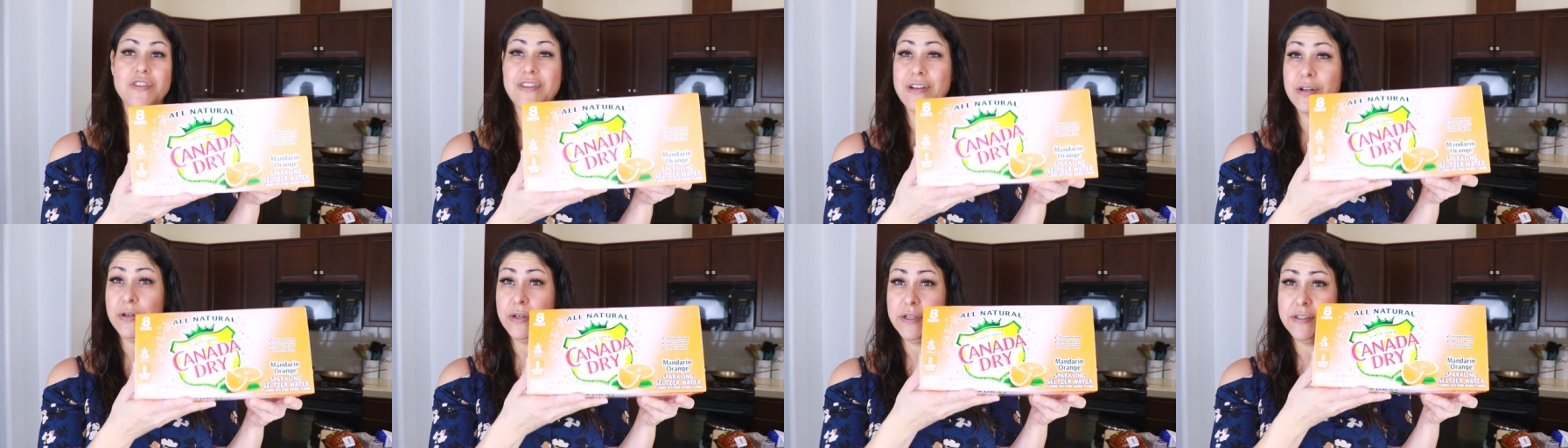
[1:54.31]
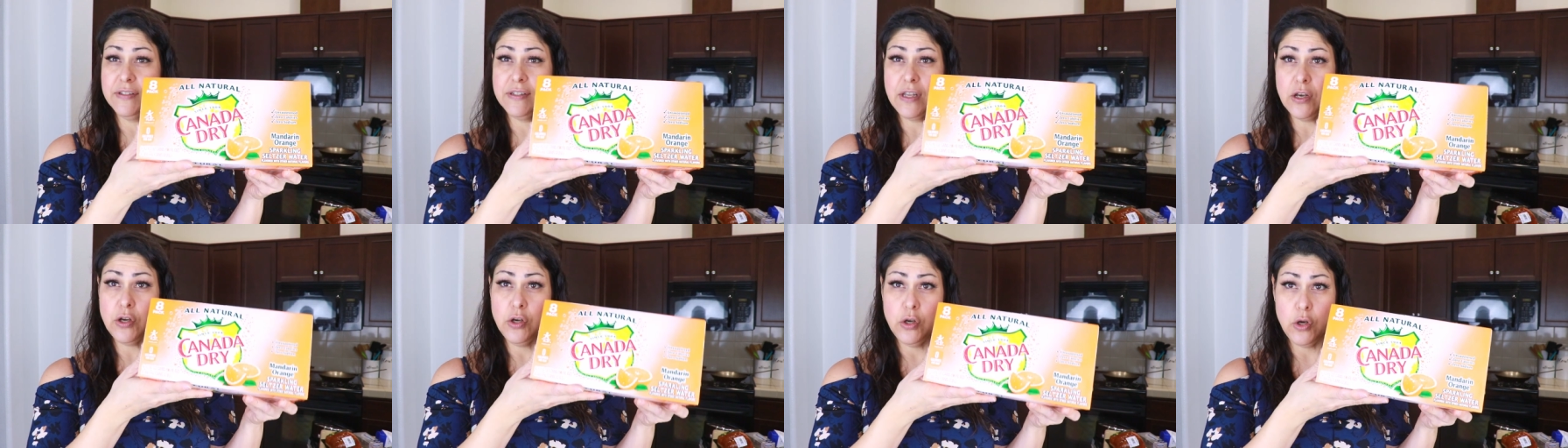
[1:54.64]
There
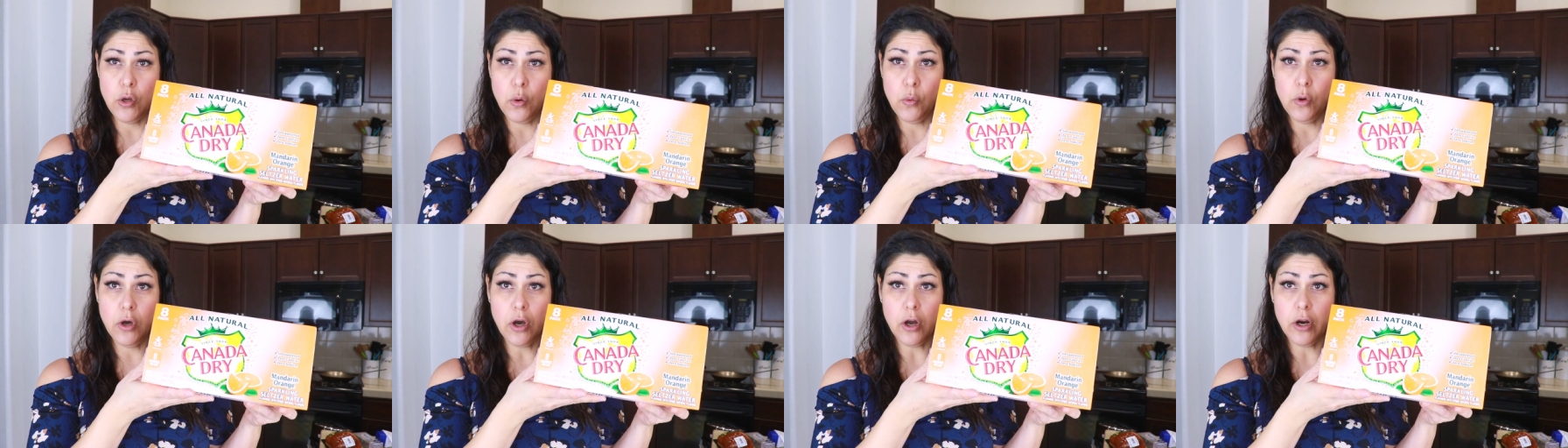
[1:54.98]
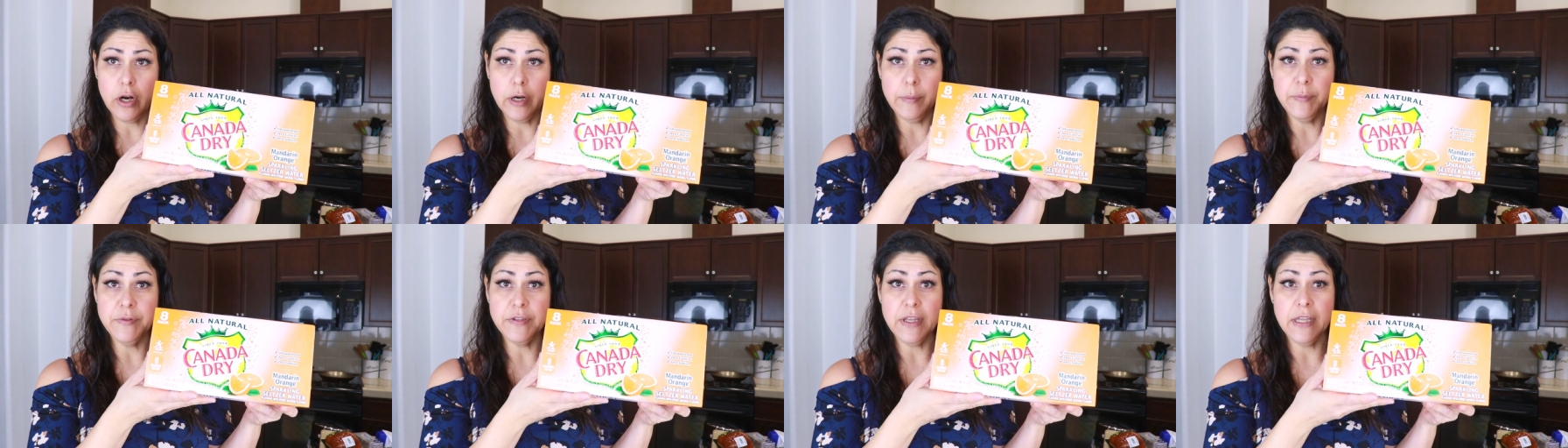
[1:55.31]
is no
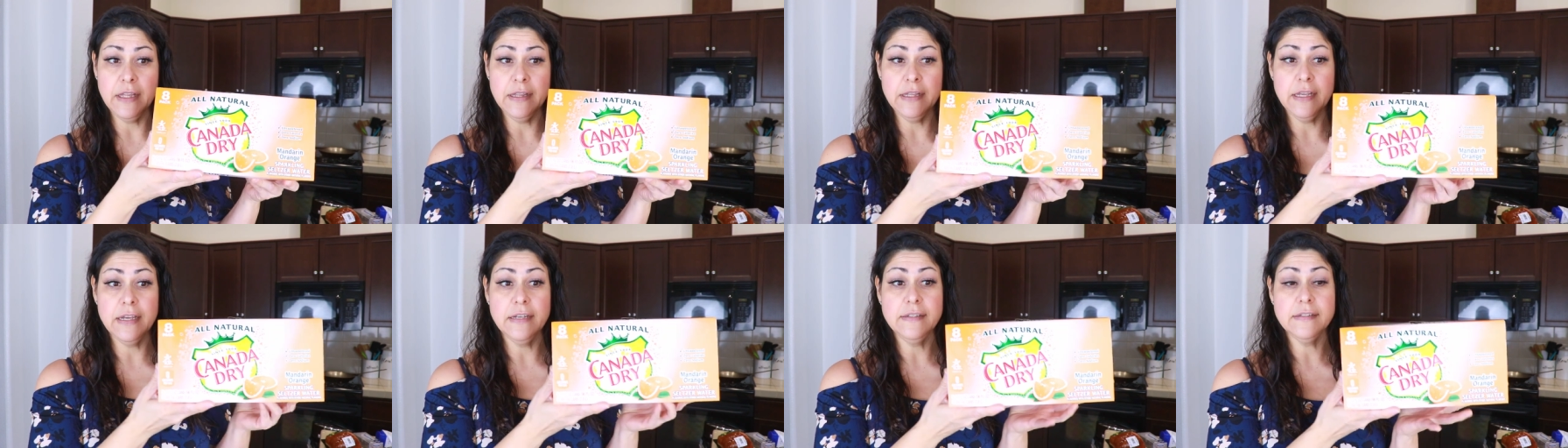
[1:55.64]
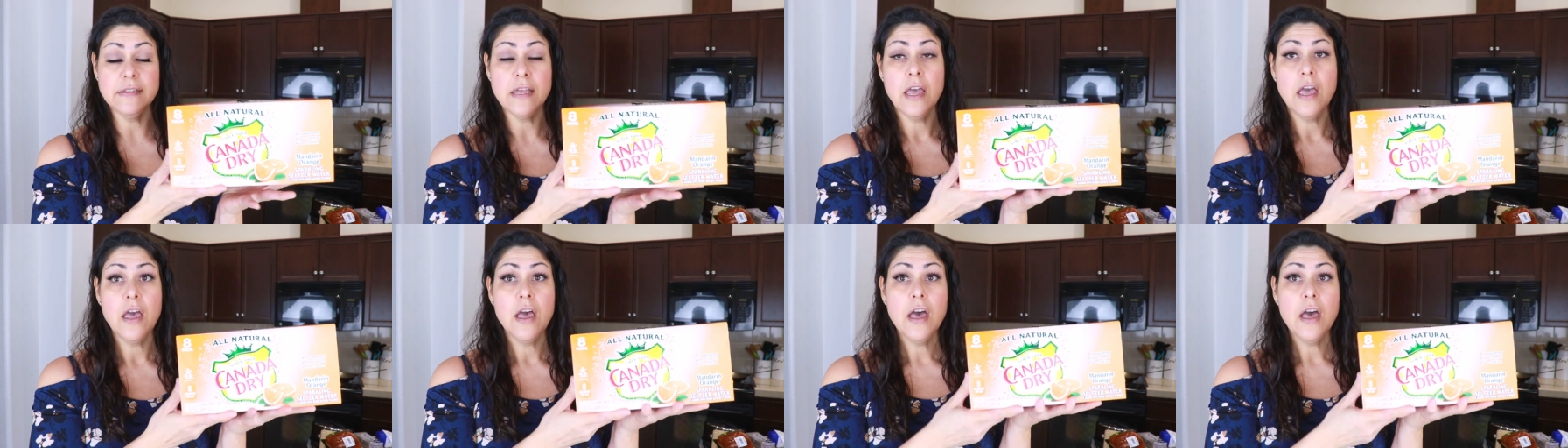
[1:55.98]
carbs in this.